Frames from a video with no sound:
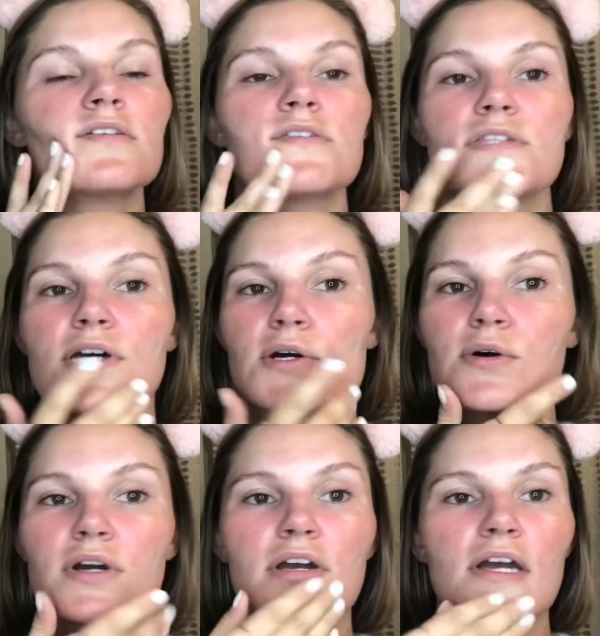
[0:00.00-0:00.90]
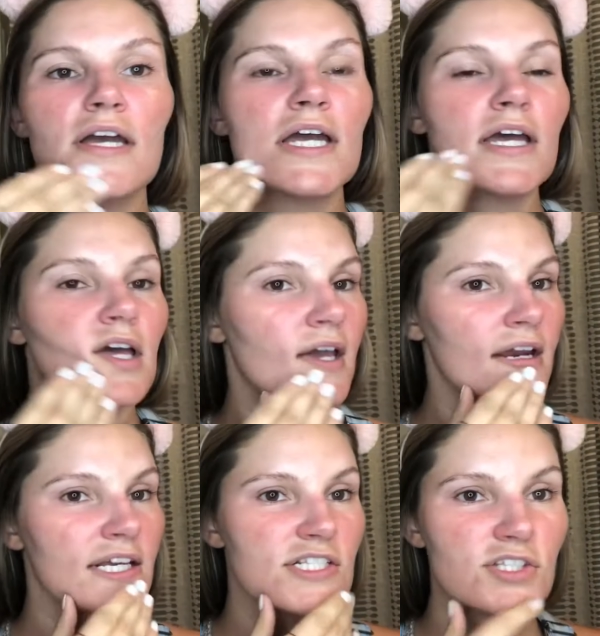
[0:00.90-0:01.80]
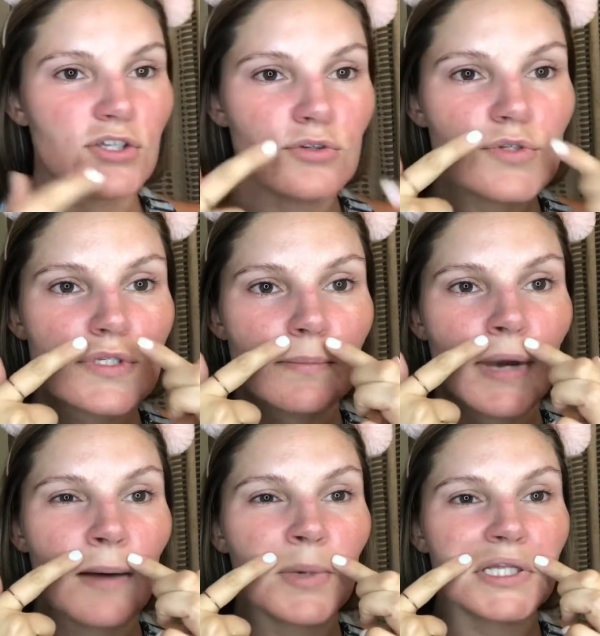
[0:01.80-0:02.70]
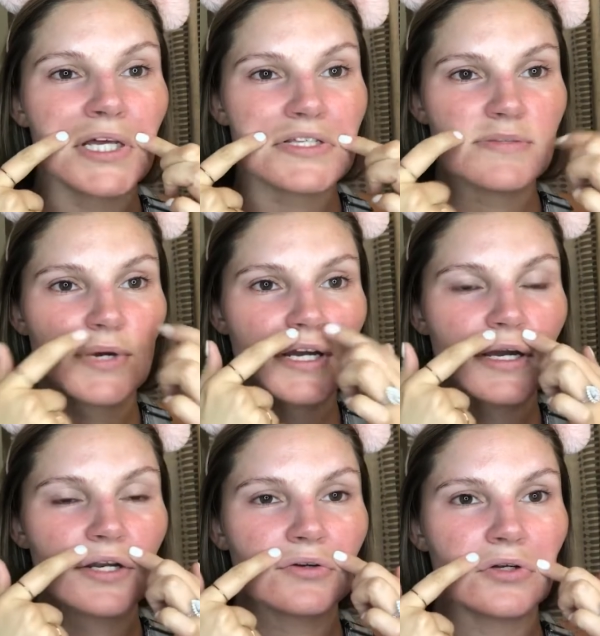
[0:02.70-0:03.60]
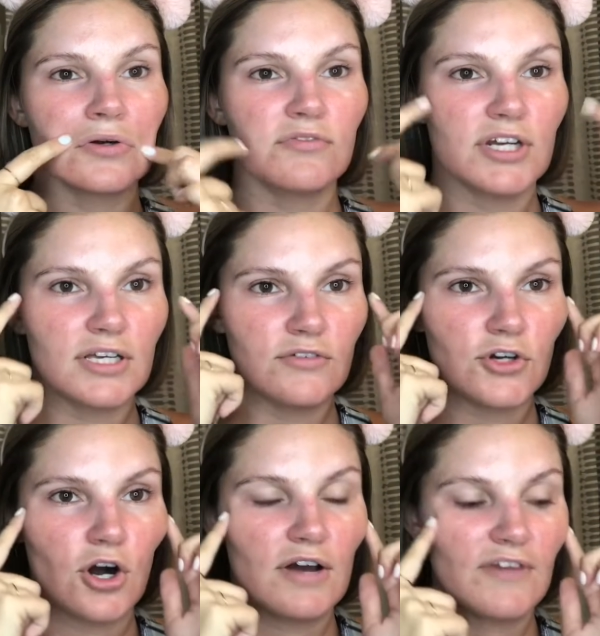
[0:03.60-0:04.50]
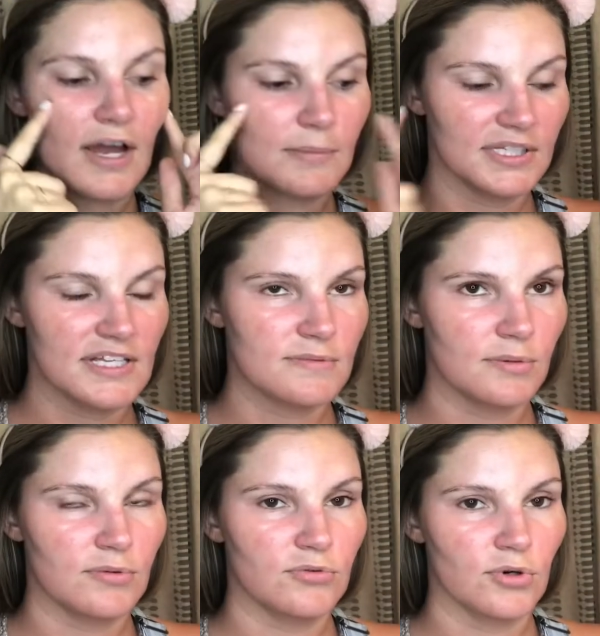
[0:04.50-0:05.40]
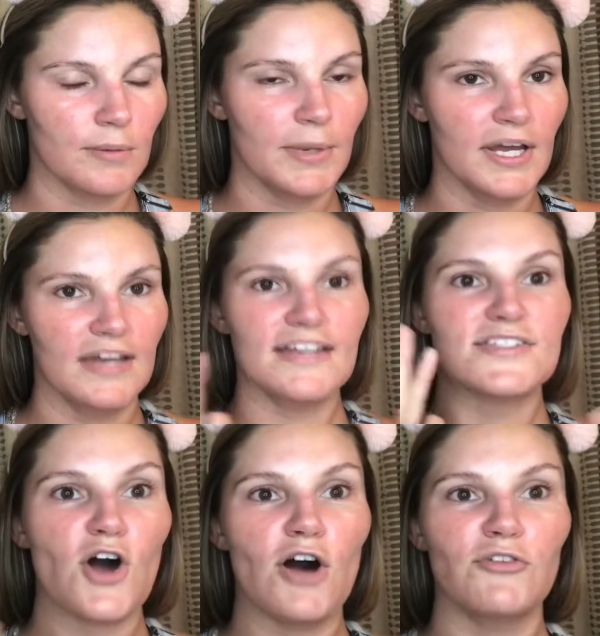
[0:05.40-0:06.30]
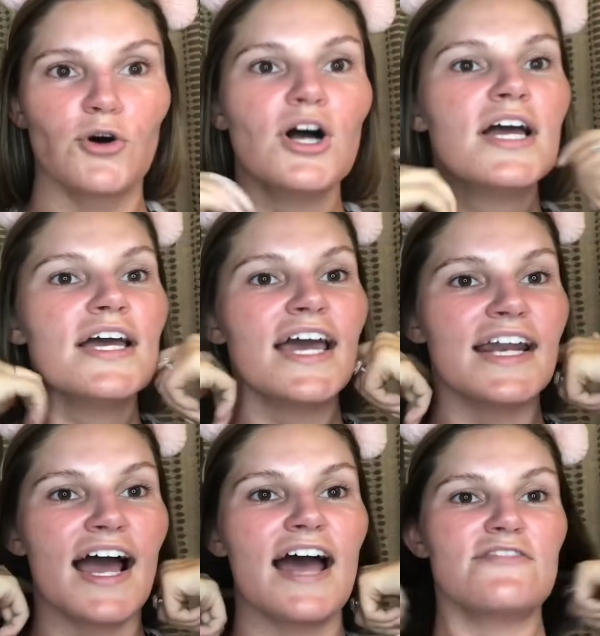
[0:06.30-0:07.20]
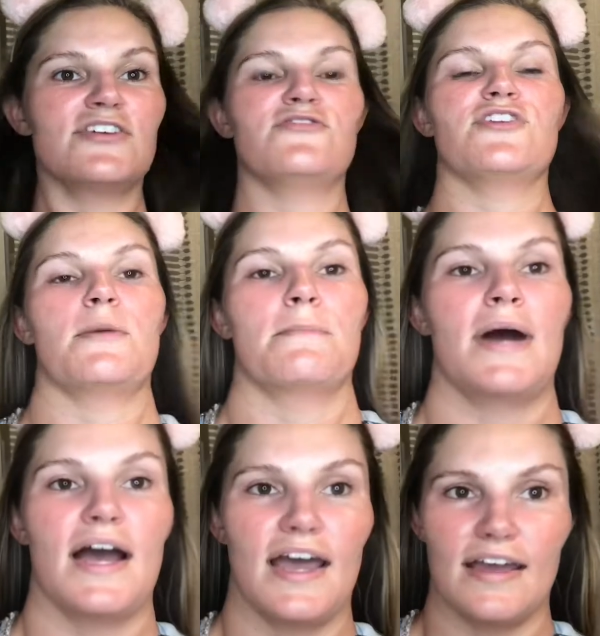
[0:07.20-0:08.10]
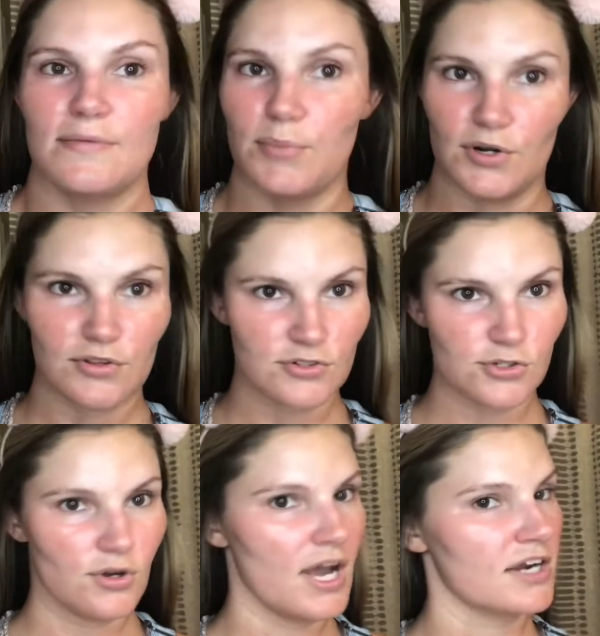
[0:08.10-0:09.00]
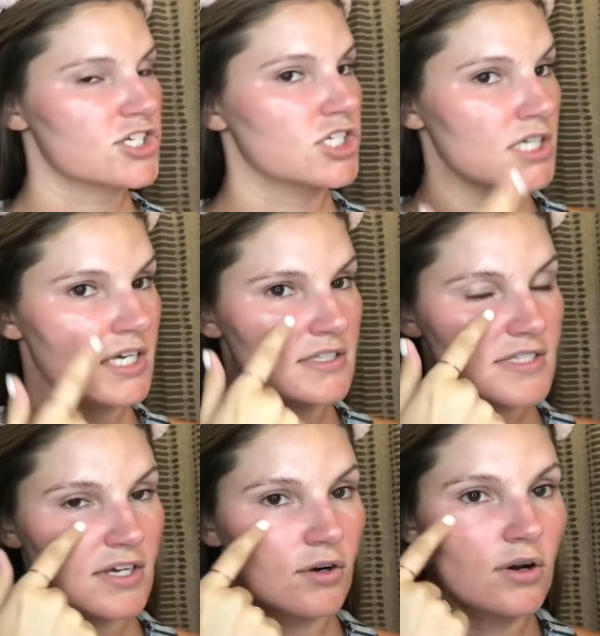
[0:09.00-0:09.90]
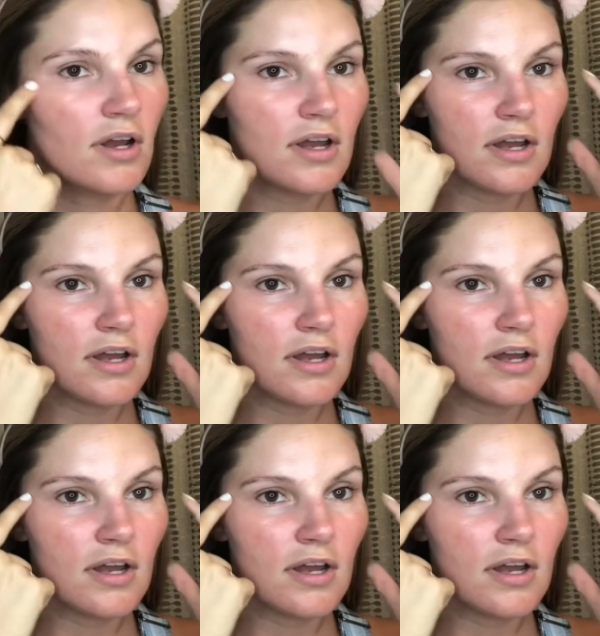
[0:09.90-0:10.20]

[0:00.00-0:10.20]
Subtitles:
So, and excuse my melasma. I don't know if any of y'all have had melasma before, but it's awful. And I have it from my birth control actually. And so